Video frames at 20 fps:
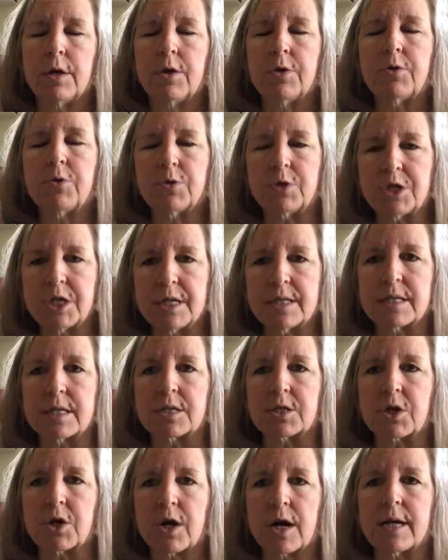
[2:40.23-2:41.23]
through
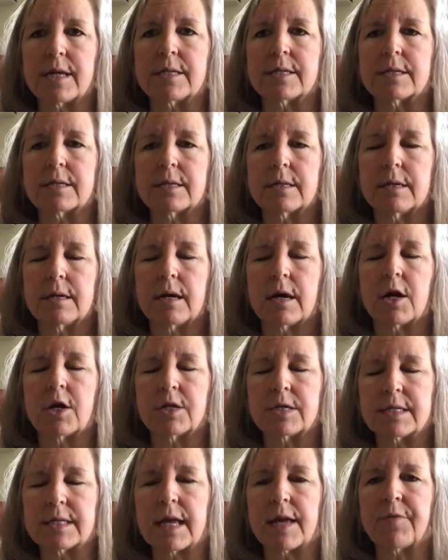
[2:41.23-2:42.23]
Jesus Christ, our
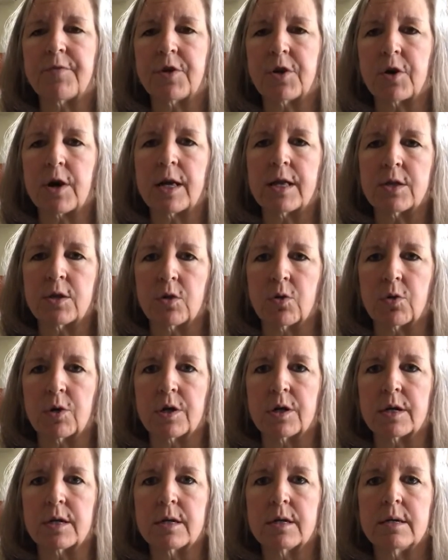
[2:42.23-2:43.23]
Savior and
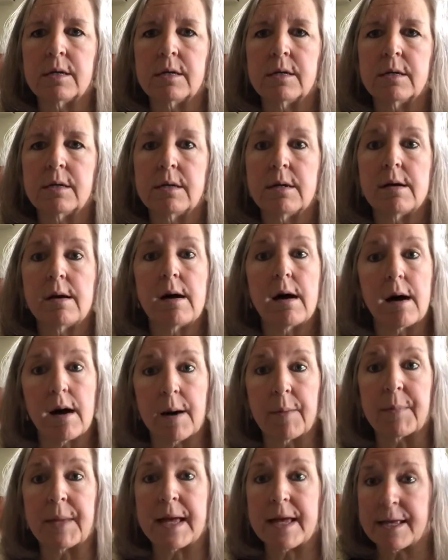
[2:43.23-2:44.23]
Lord.
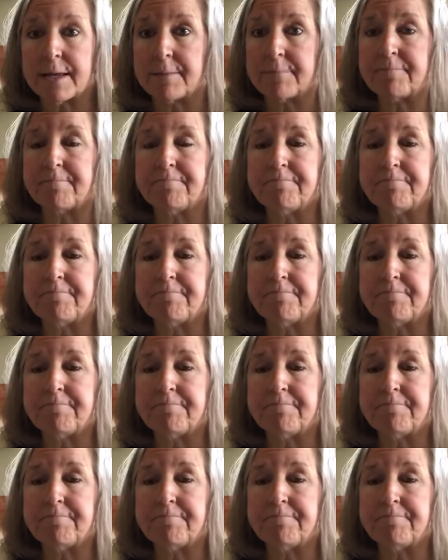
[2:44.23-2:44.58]
Amen.